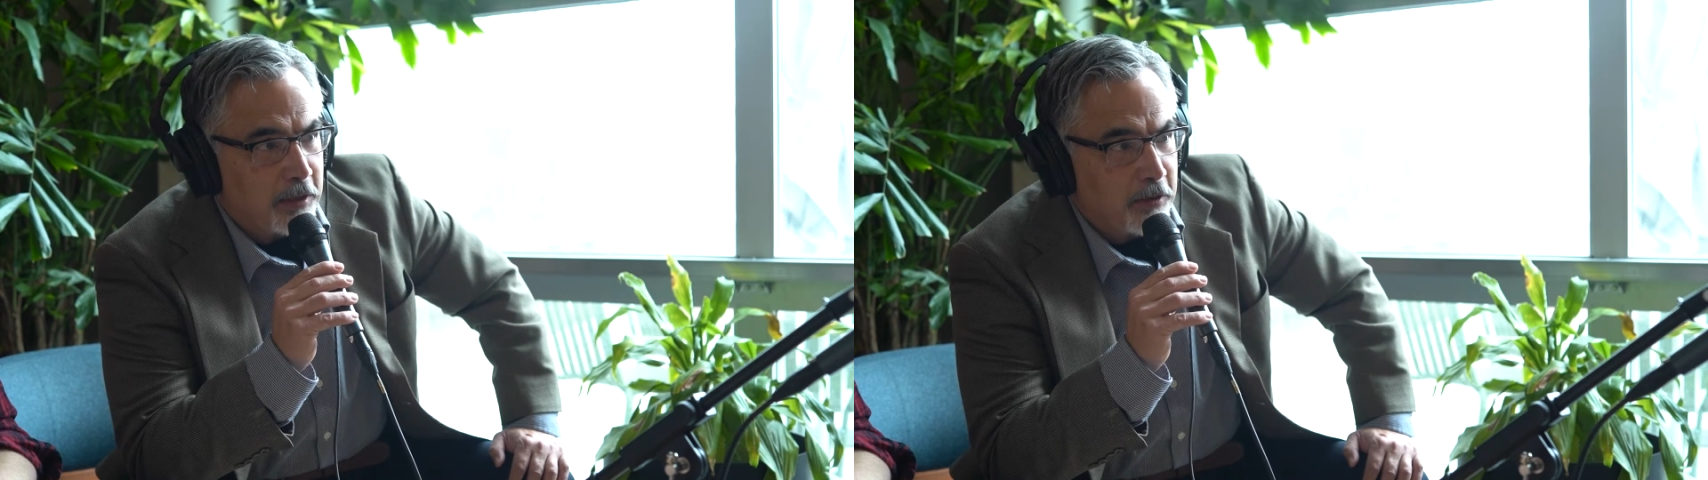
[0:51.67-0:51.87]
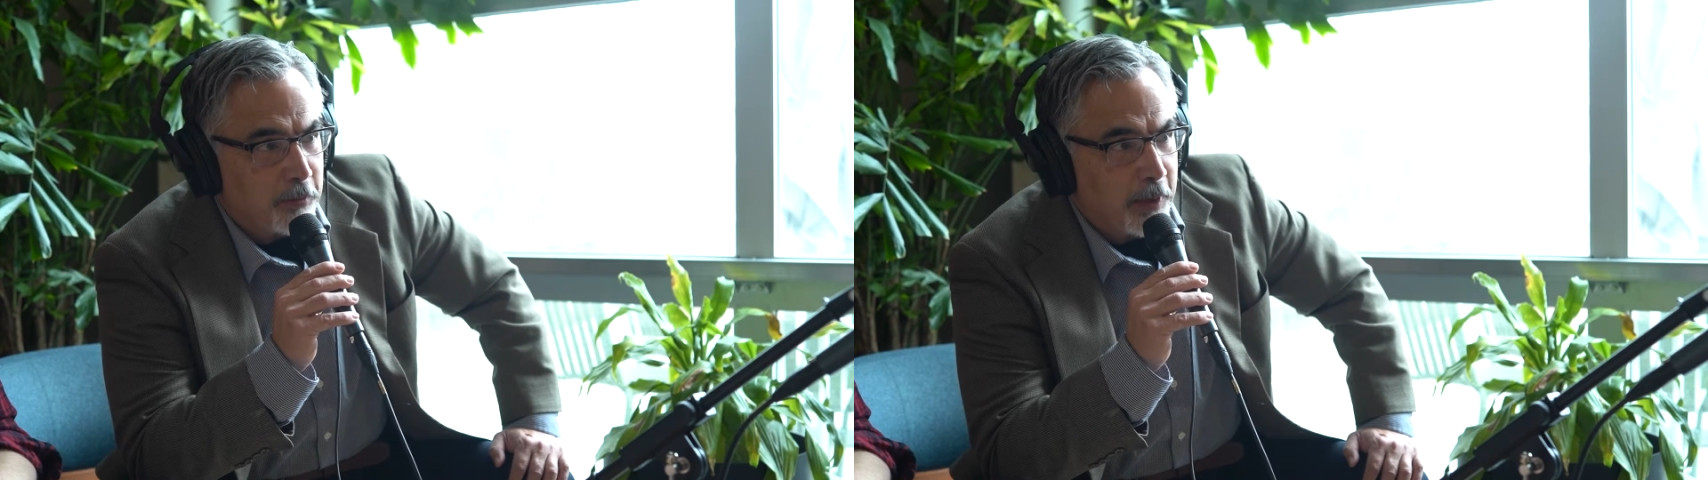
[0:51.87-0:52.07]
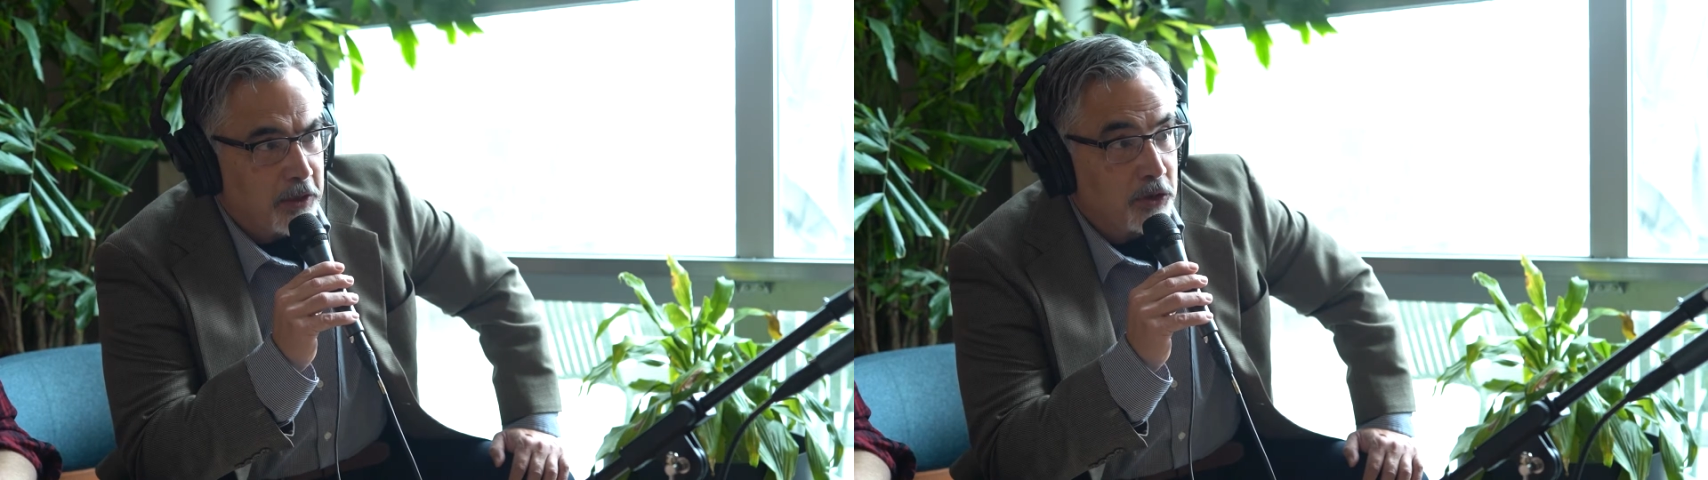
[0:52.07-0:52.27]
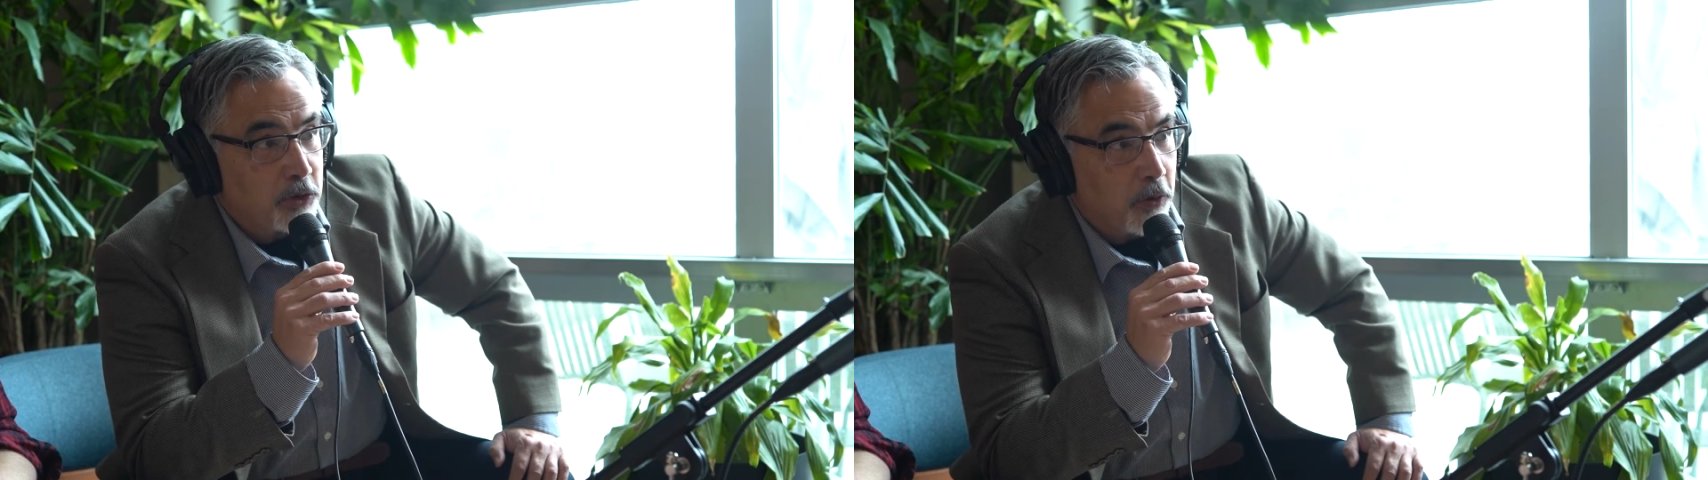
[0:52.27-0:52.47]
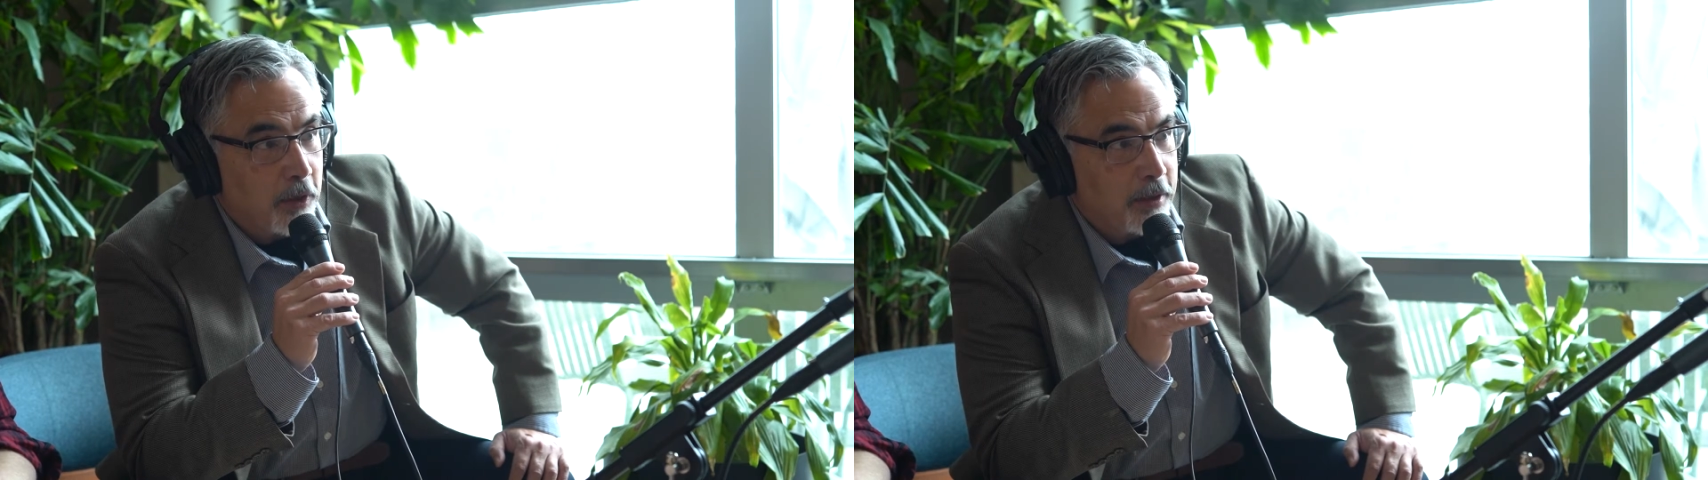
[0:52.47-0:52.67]
hear about the
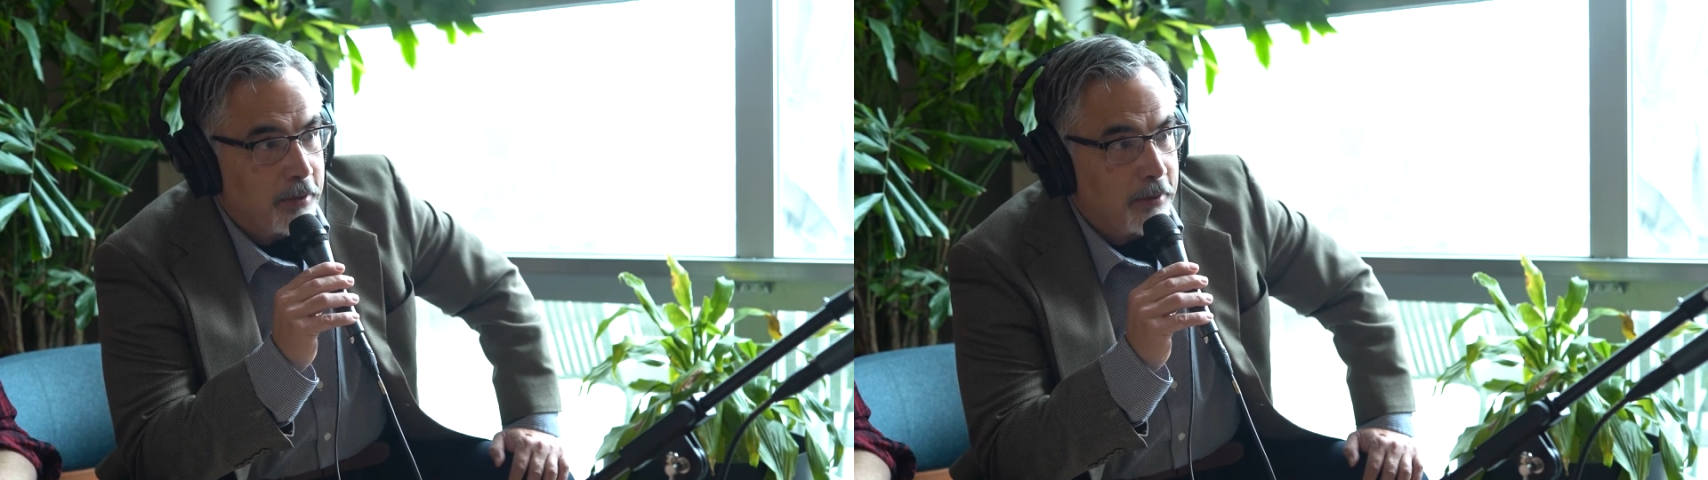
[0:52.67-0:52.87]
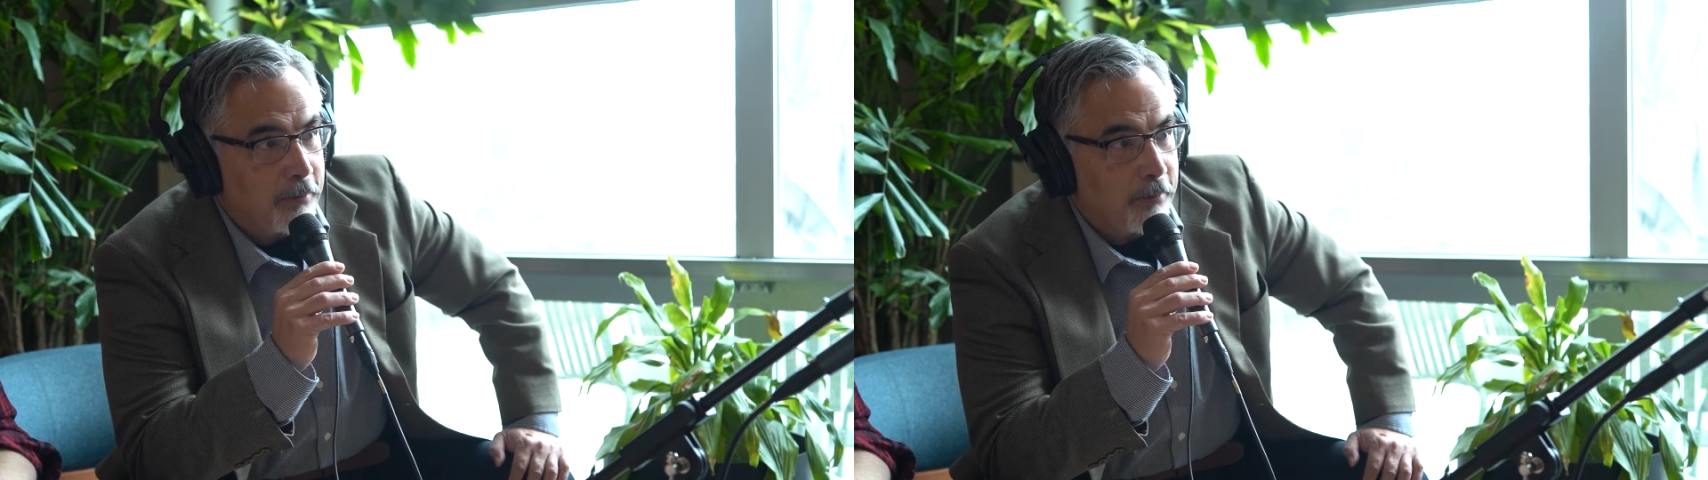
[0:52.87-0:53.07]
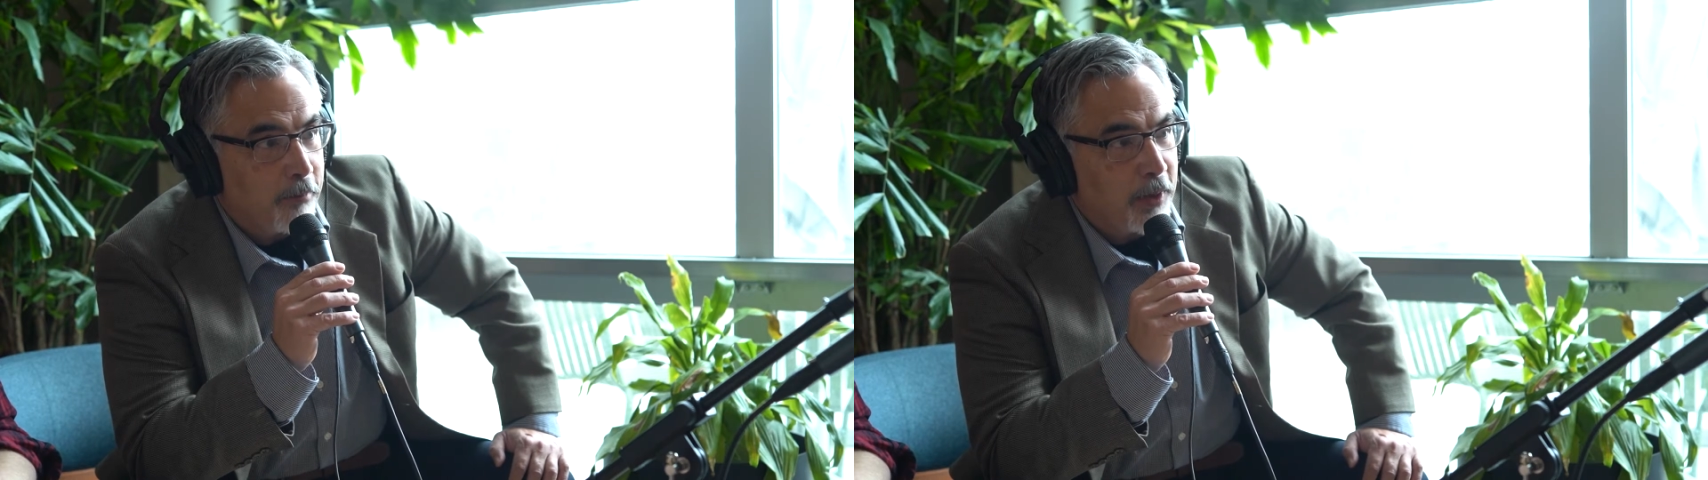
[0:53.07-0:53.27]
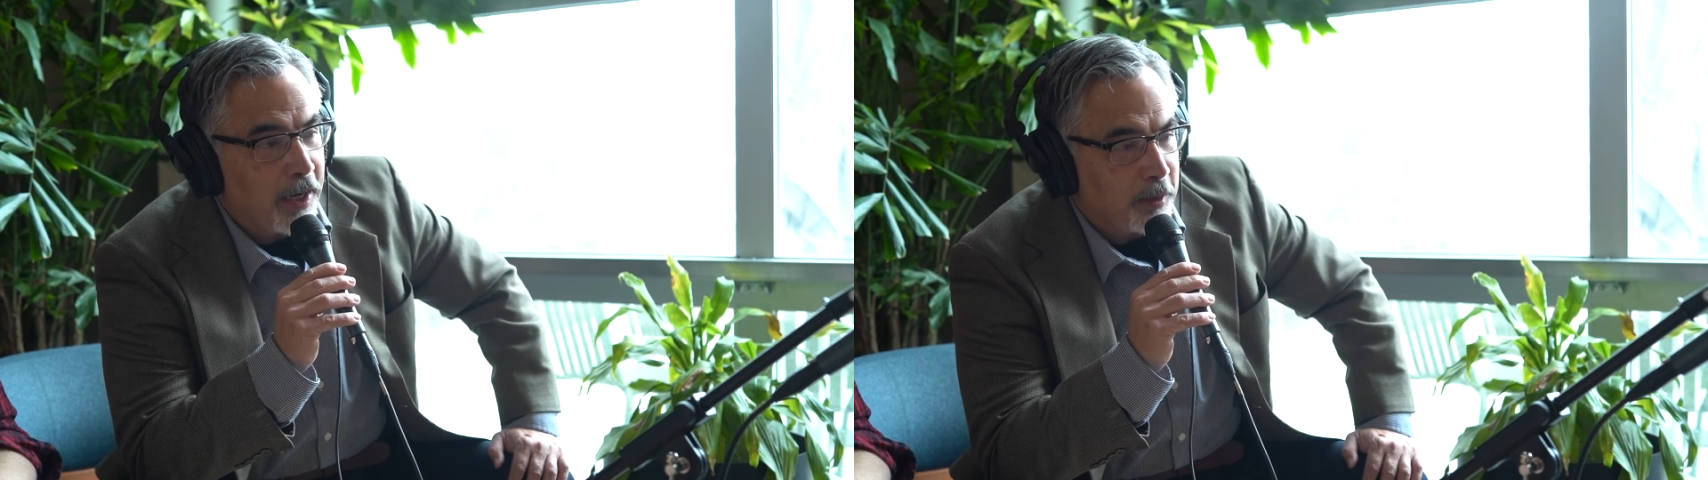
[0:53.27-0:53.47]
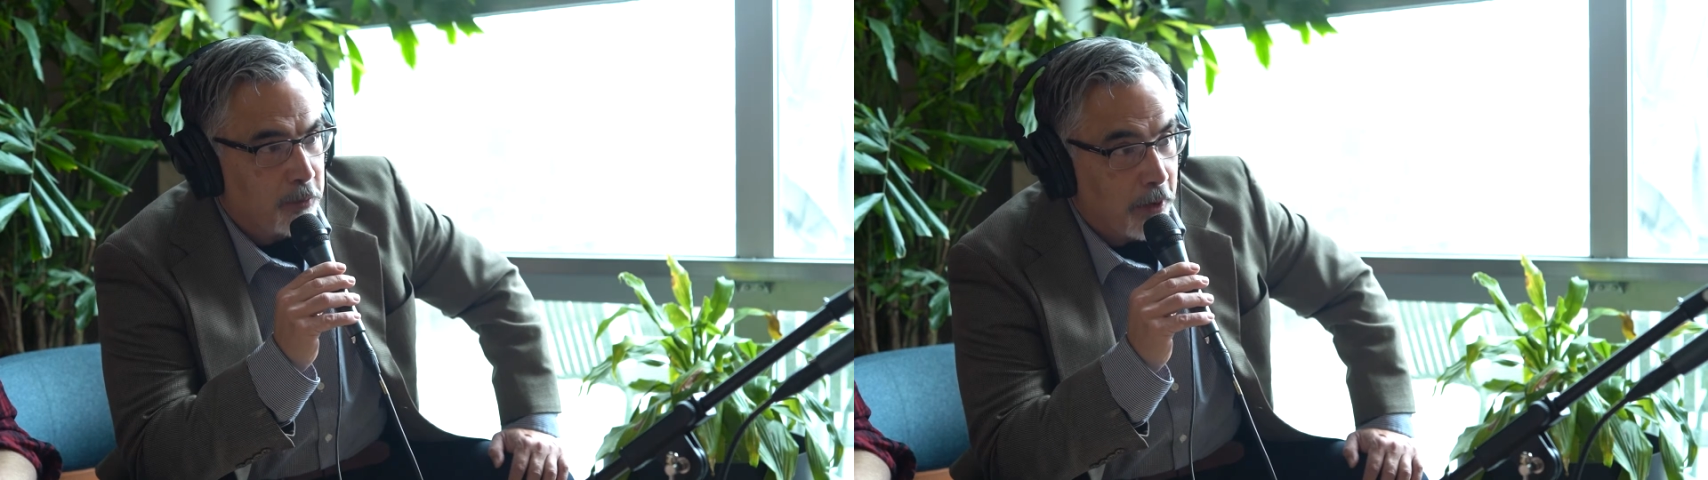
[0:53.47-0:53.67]
story
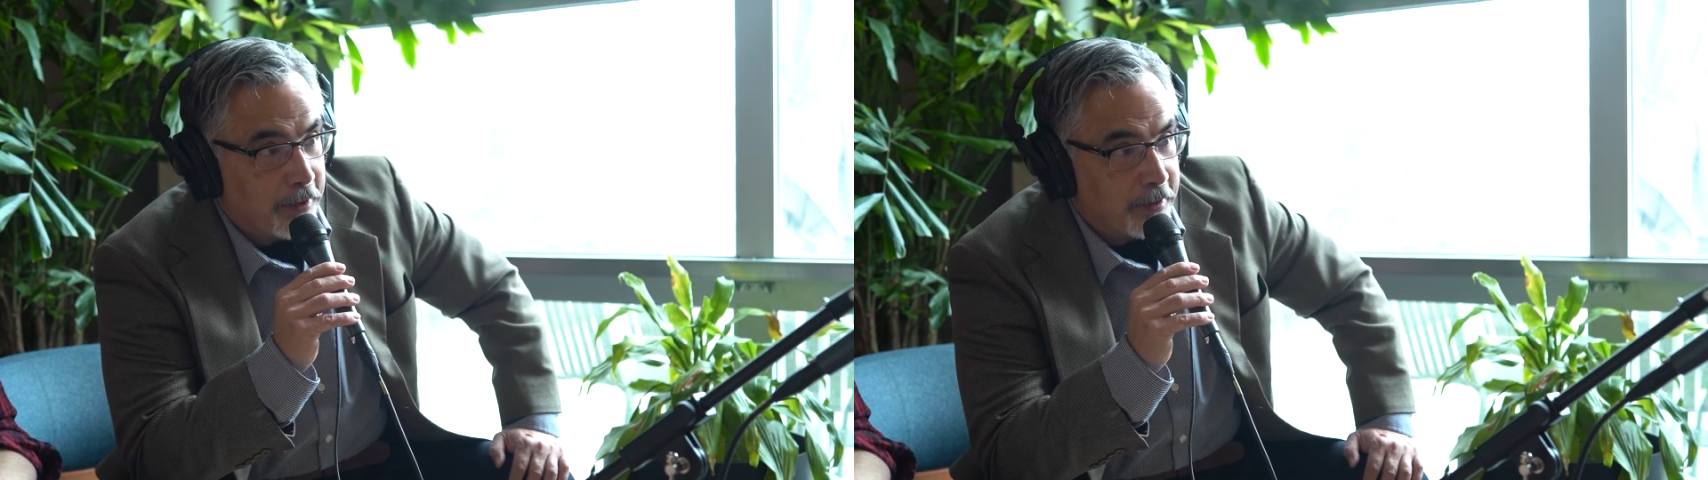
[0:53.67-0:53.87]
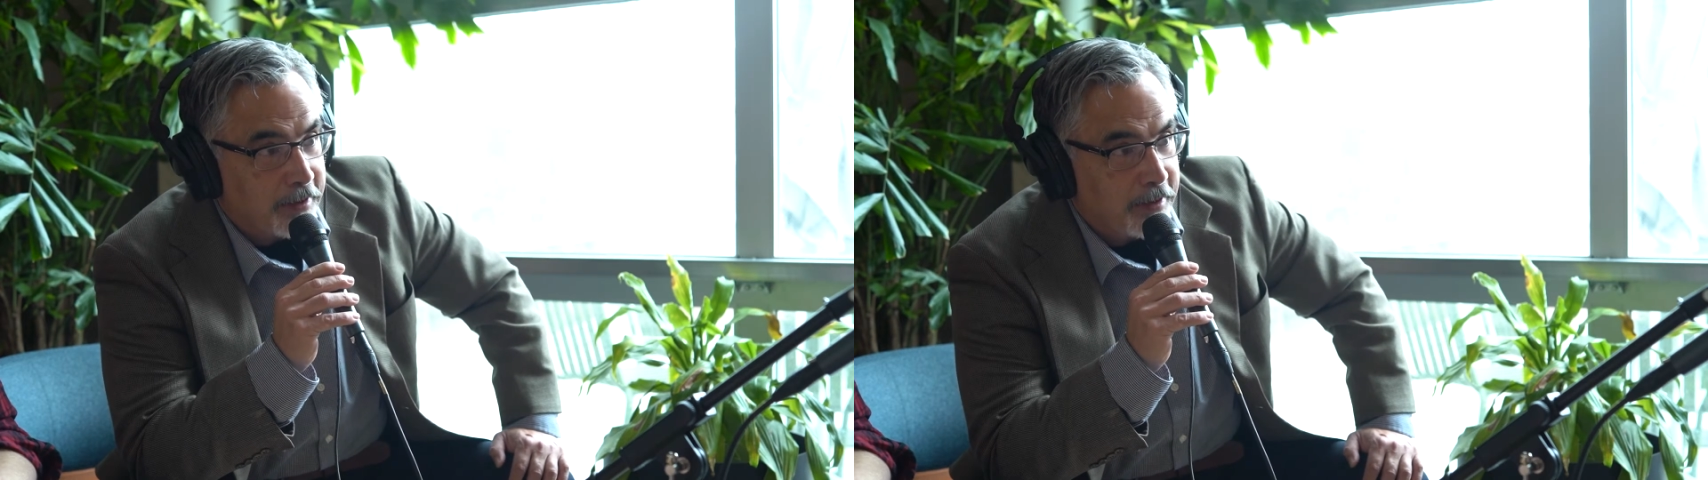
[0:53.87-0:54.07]
behind the product.